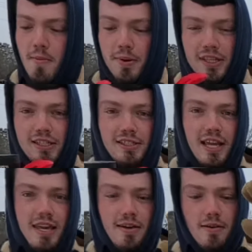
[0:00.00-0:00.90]
But this is
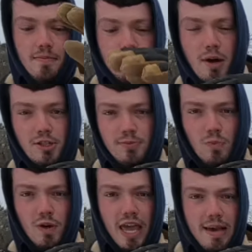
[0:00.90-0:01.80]
a much
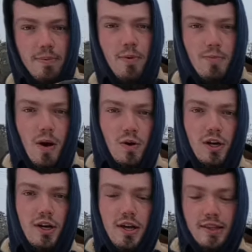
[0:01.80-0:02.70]
more capable
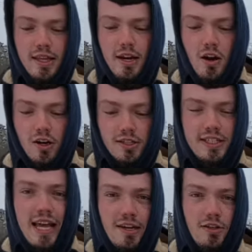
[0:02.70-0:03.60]
motor than our
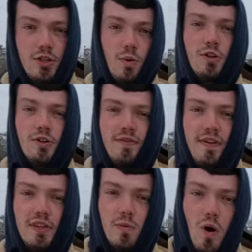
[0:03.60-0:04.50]
standard
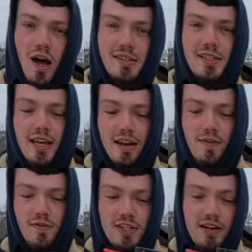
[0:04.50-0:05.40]
250 watts. And
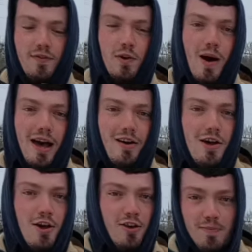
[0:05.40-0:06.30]
if you've seen it for a while,
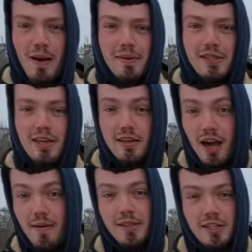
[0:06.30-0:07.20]
you've probably
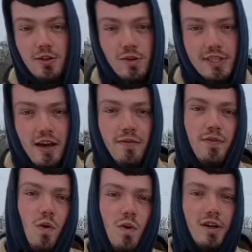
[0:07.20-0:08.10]
commented yourself
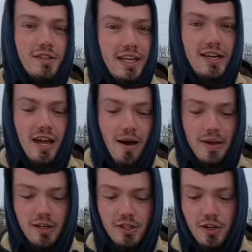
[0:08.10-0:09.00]
or seen a
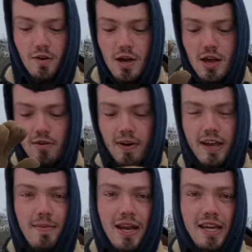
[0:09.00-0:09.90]
comment or two
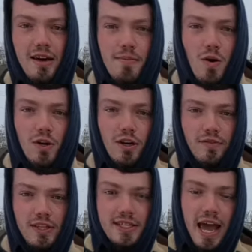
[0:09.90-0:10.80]
recommending a motor
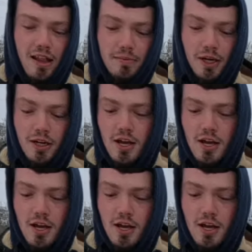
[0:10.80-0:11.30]
of this caliber.